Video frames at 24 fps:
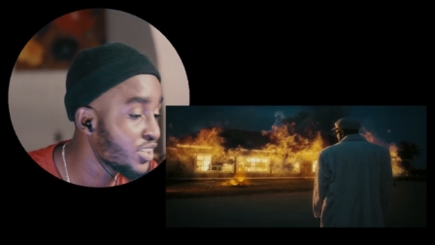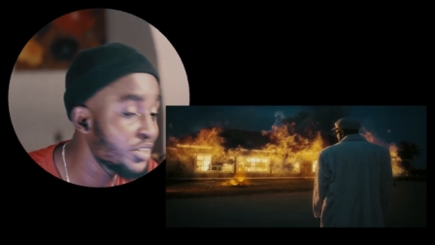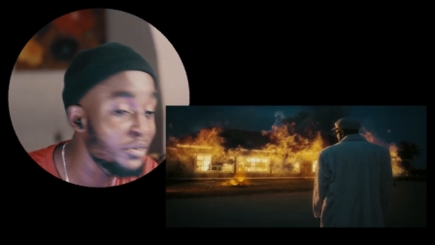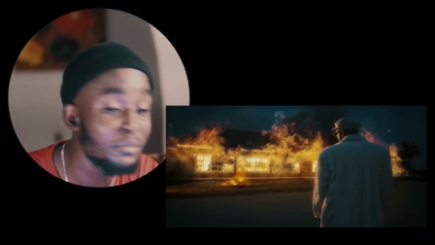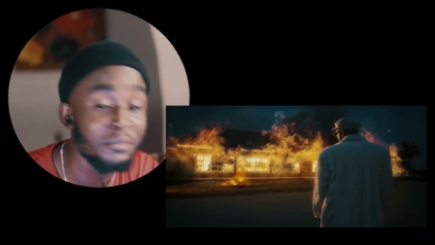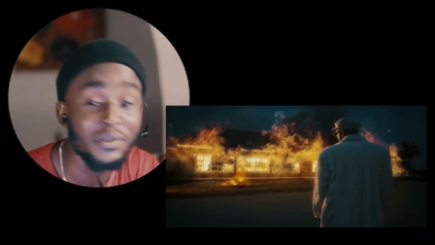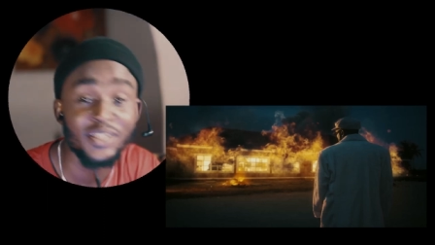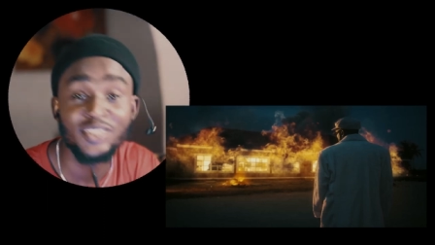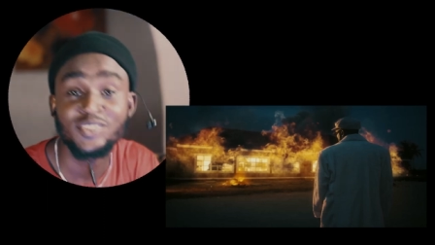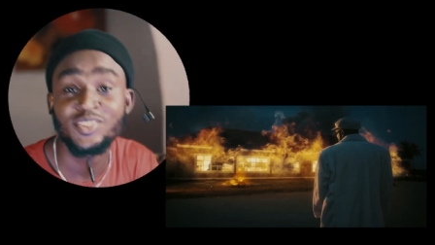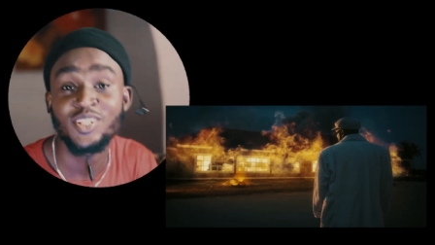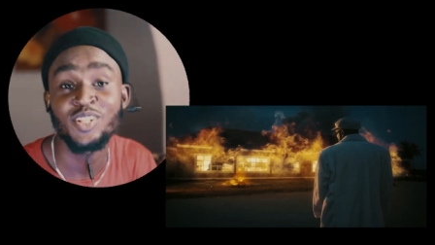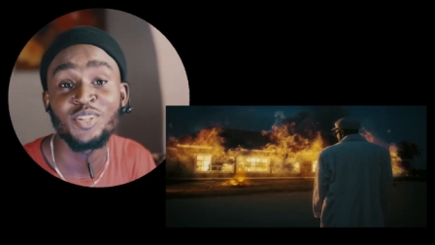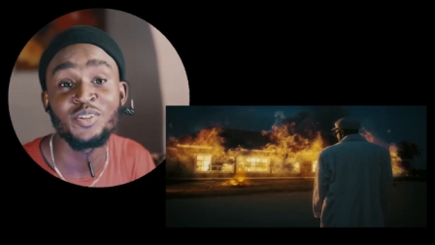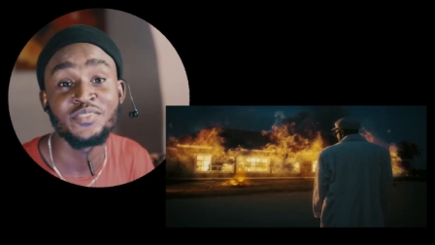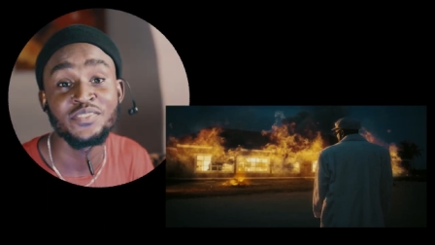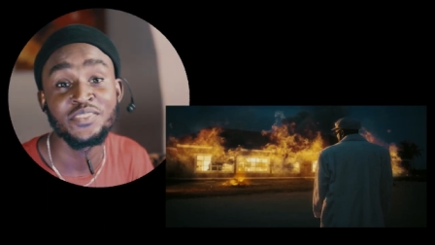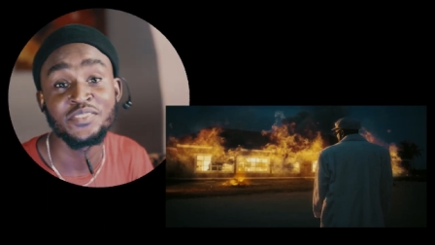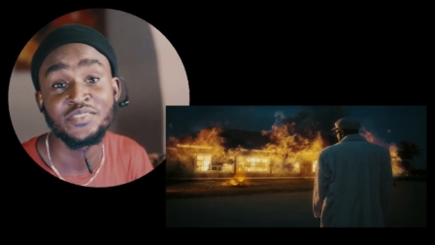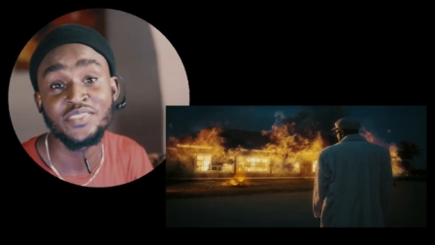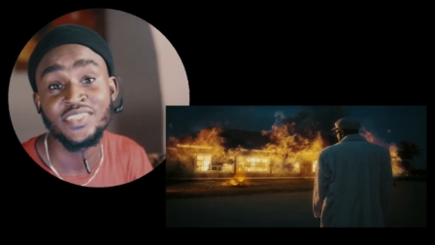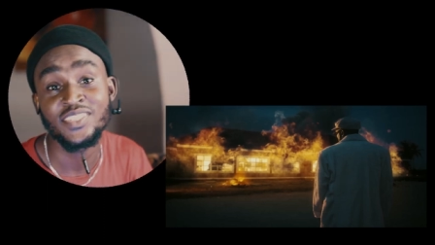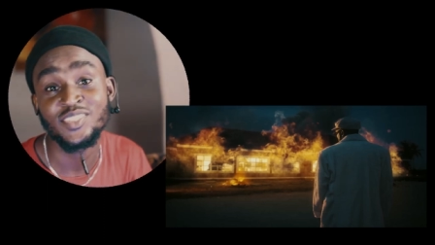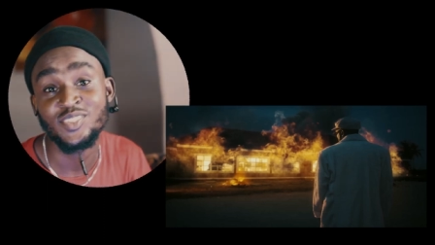it makes a lot
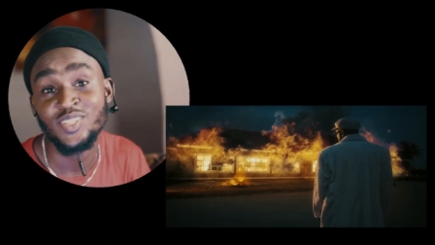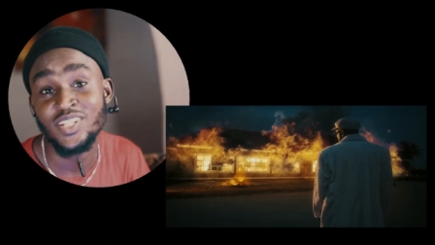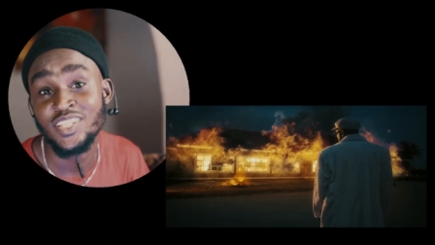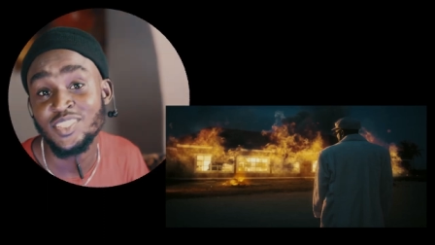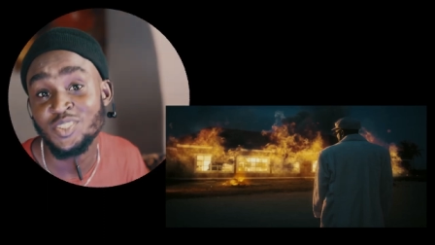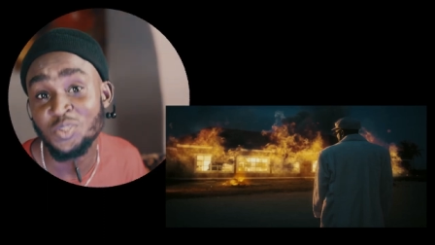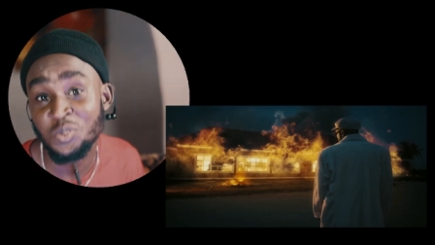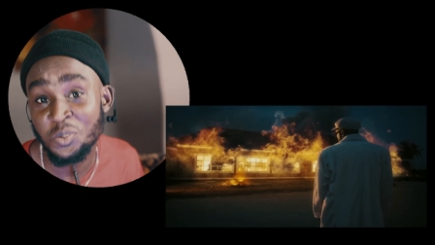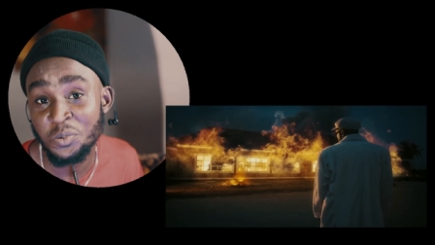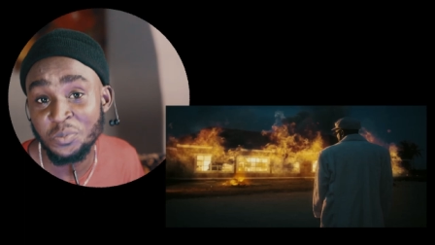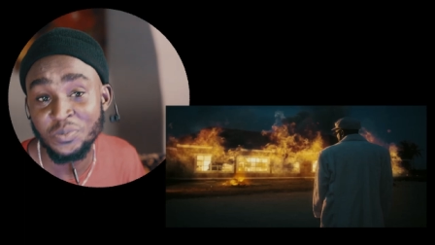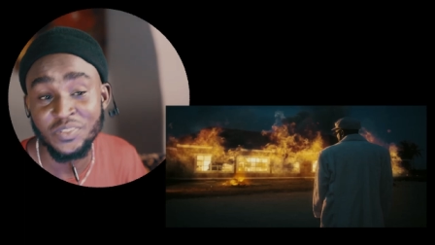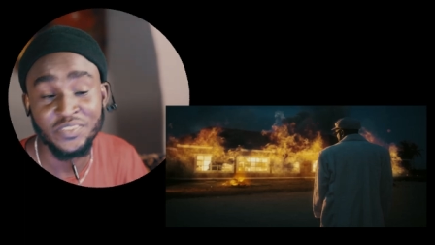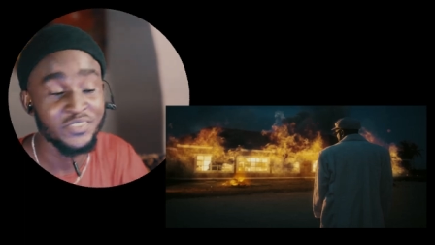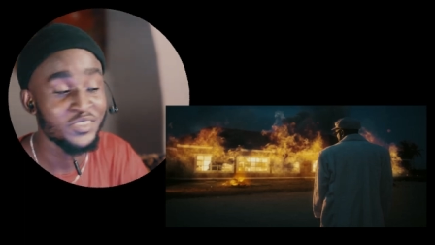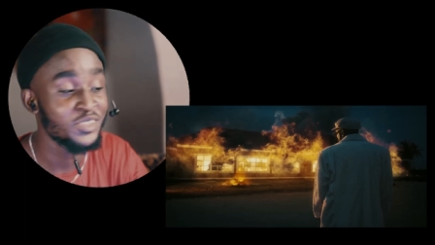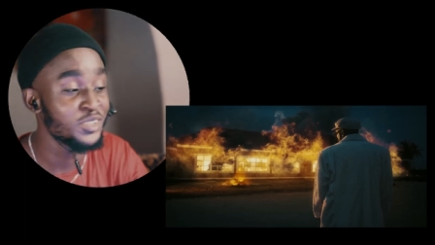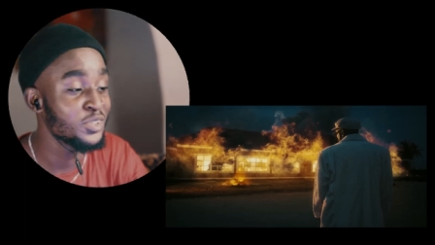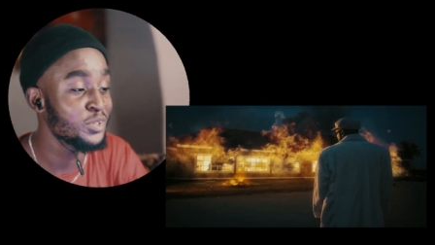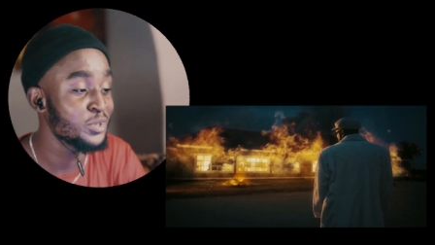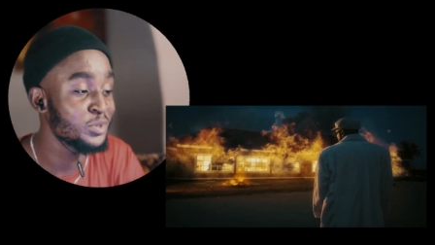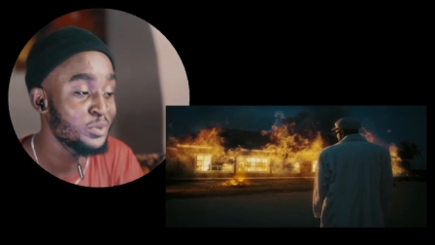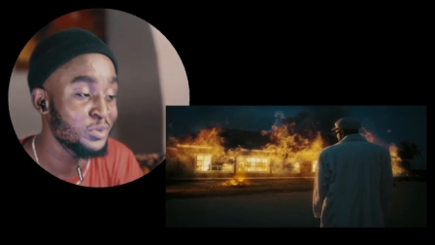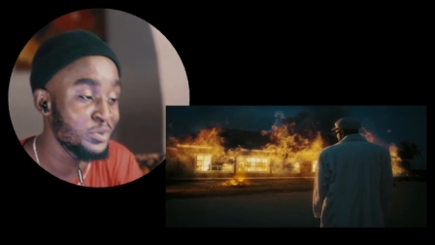of difference. So let's hope the
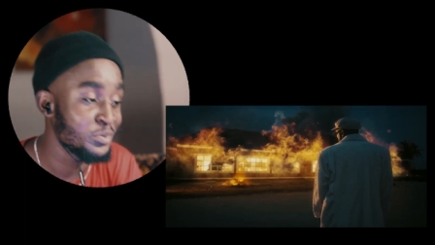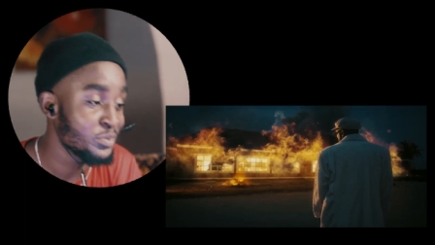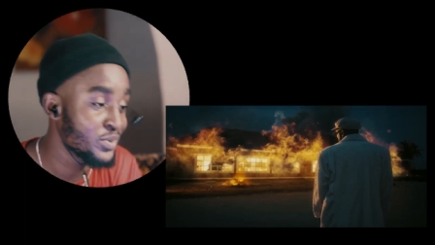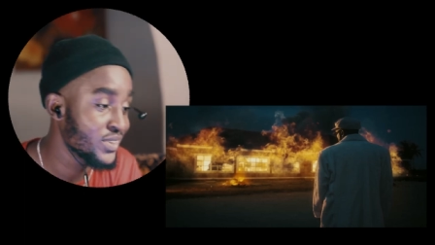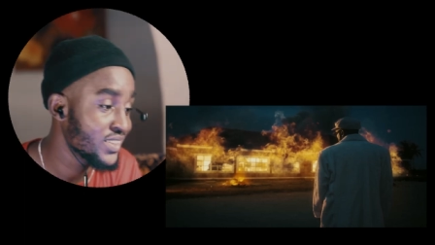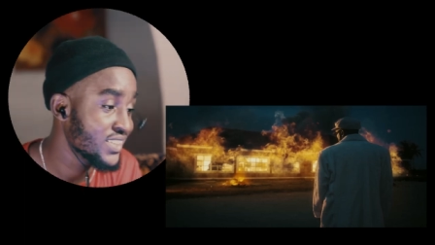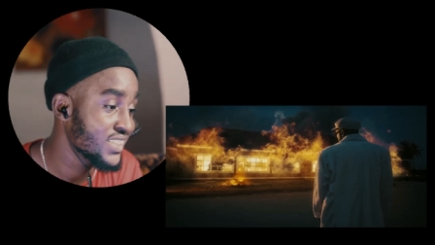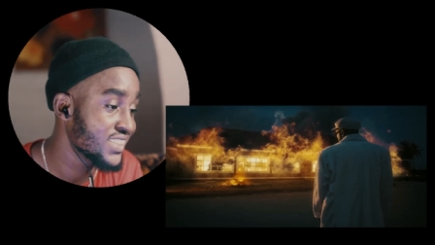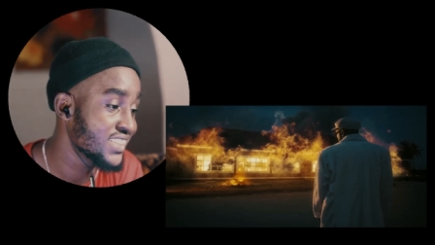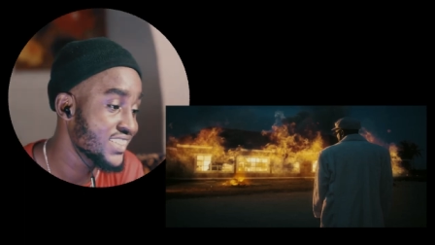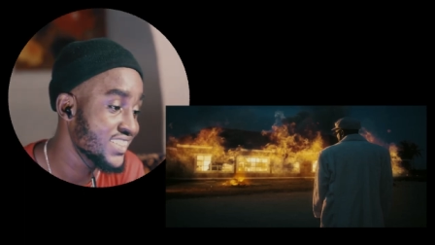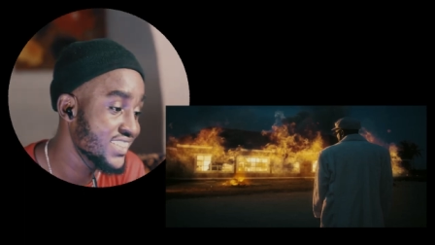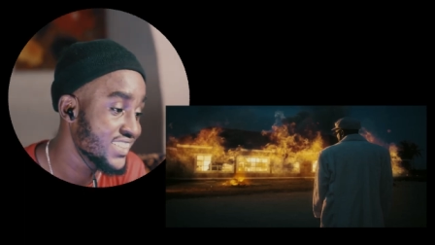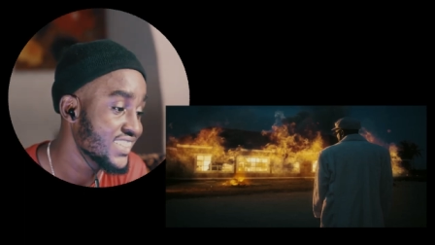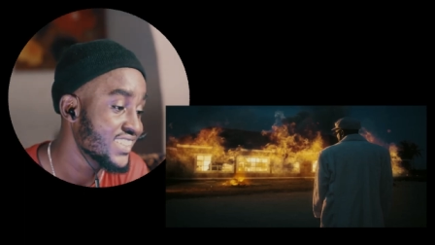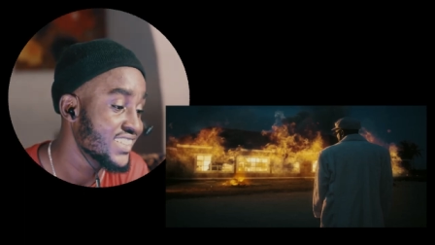video would be,